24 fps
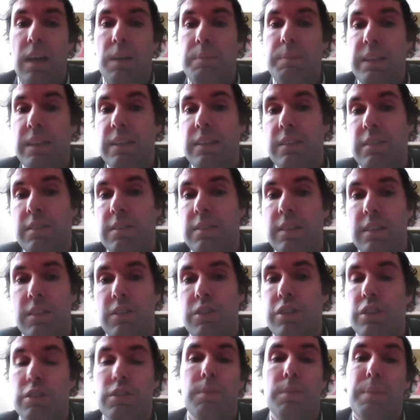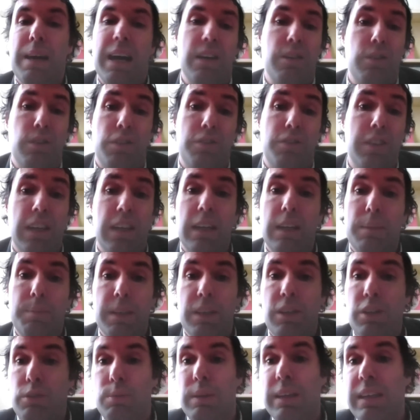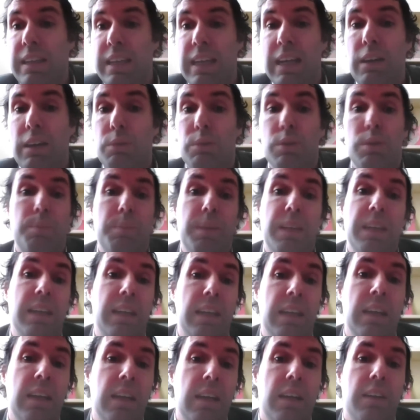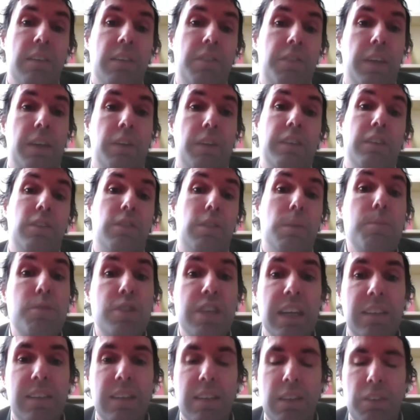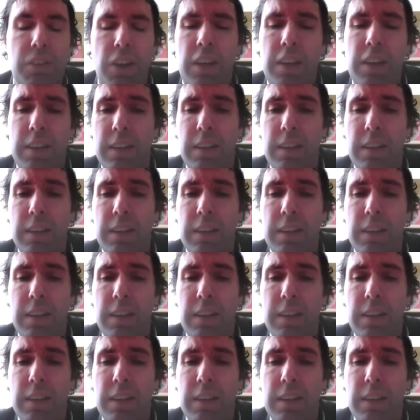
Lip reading: I mean, it's just a matter of time, because right now we're being fairly subjective